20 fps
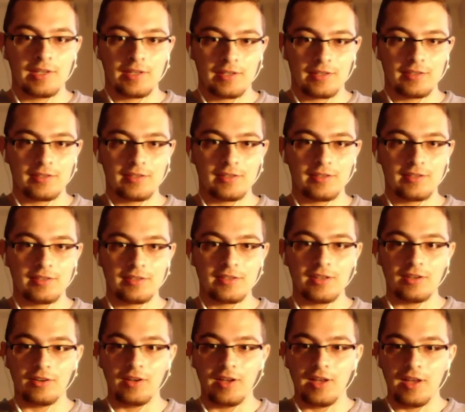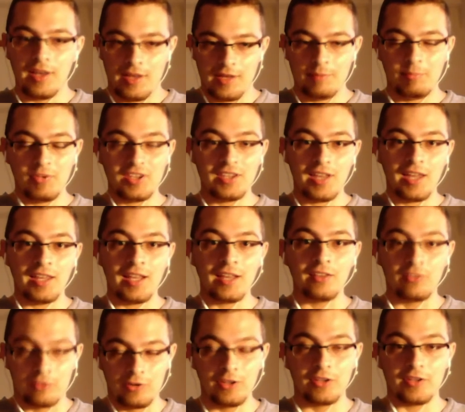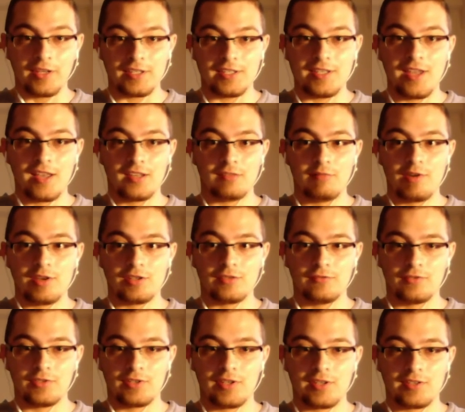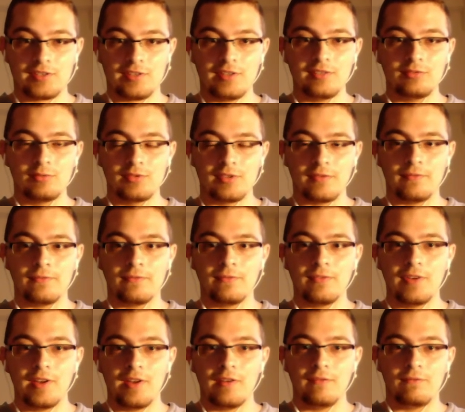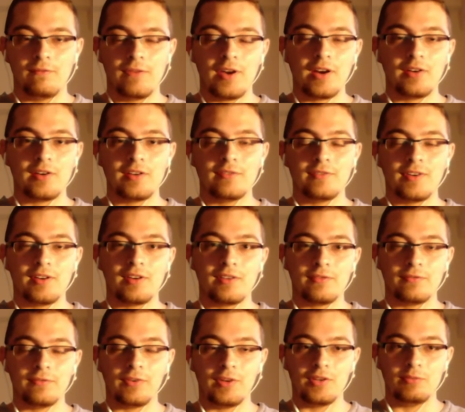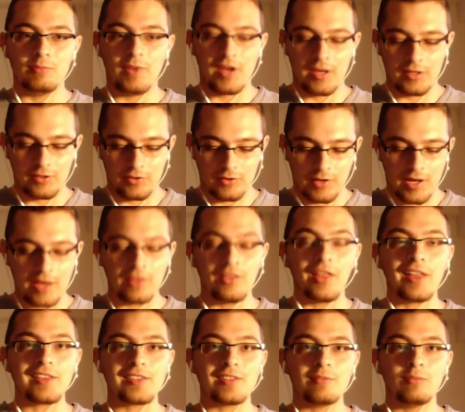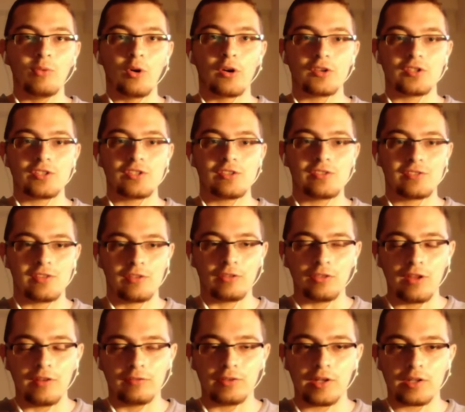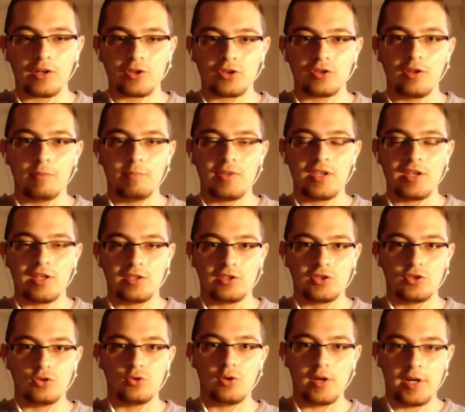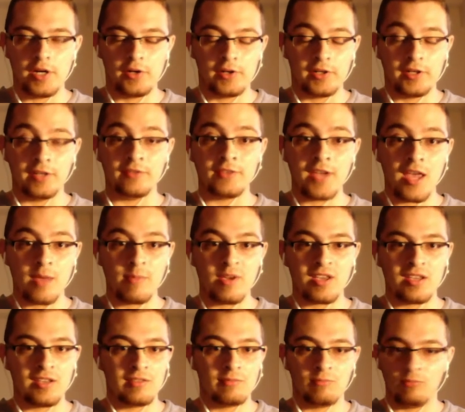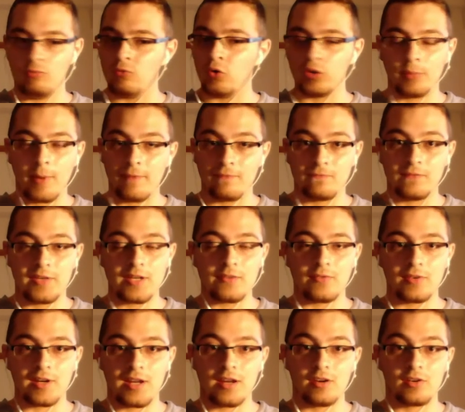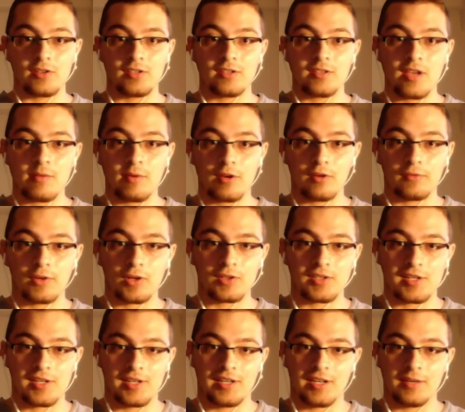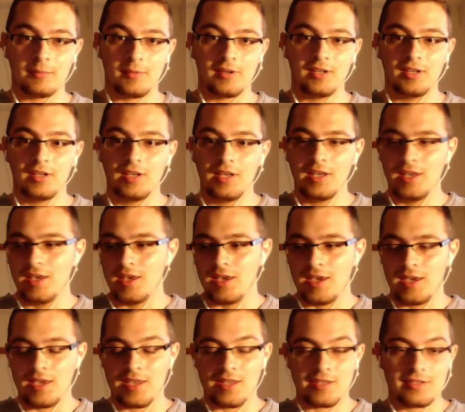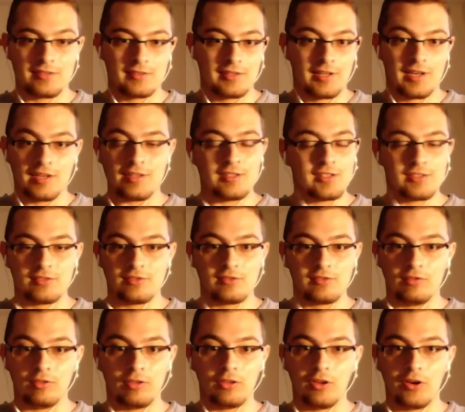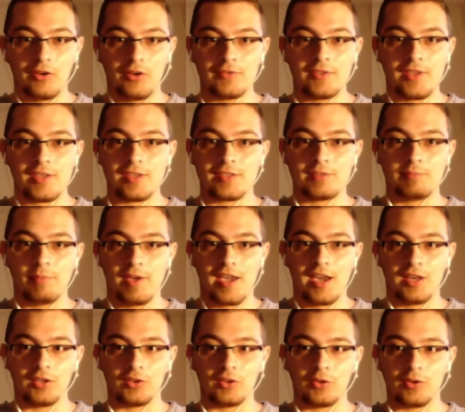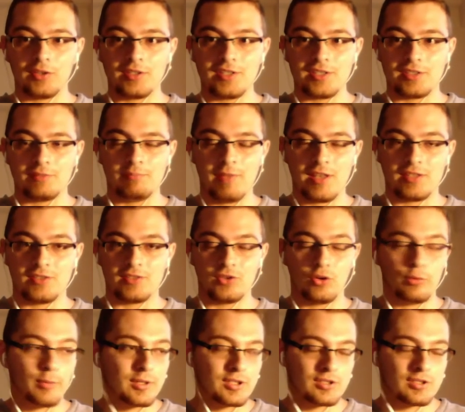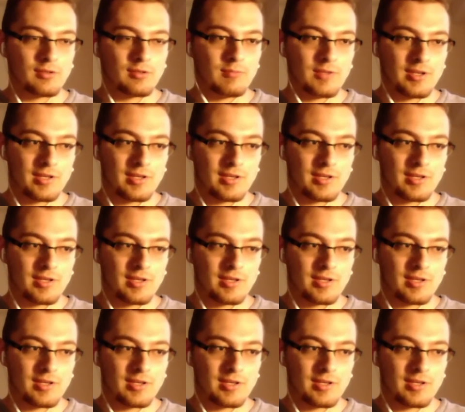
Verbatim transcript: Still, but I really like the animation for this. This was a very, very fun battle. I liked it more to the love letter to the PS2 era of gaming, one of my favorite eras of gaming of all time. And I just love this battle. It just meant so much to me.